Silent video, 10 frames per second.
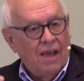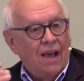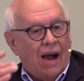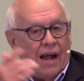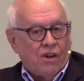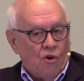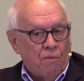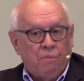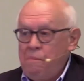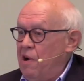I go to
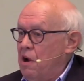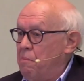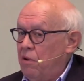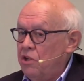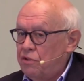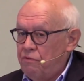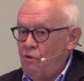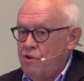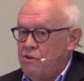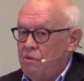prepare a place
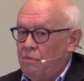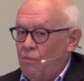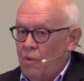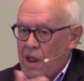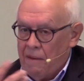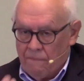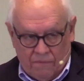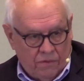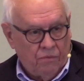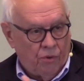for you.
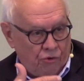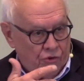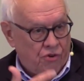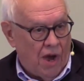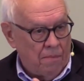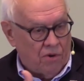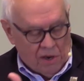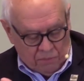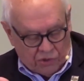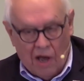When your time
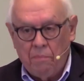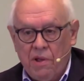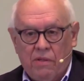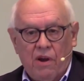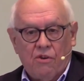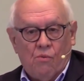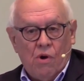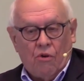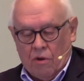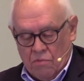comes, I'll be there to
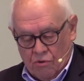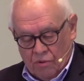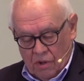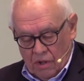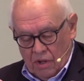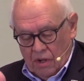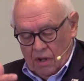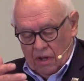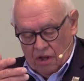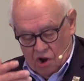welcome you.
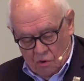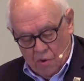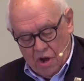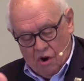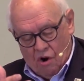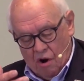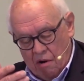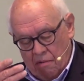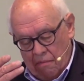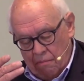here we are
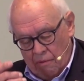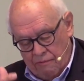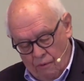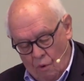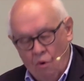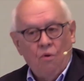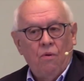before